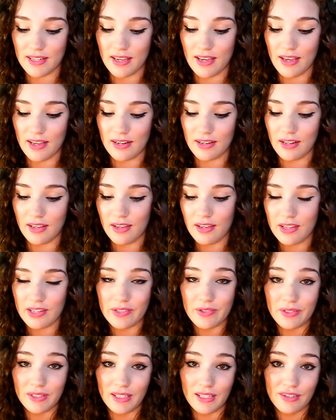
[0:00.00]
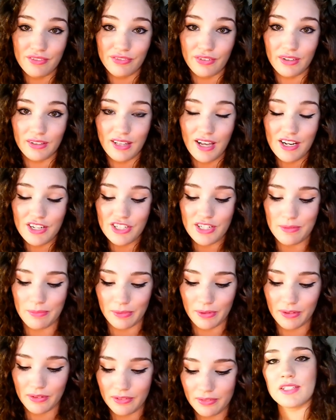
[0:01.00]
and you can get it for a lot
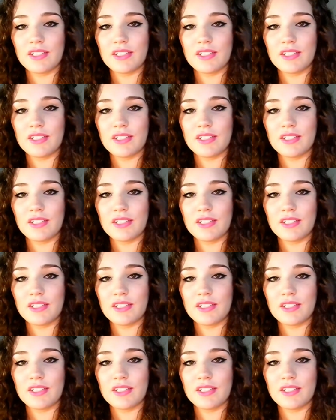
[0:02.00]
cheaper.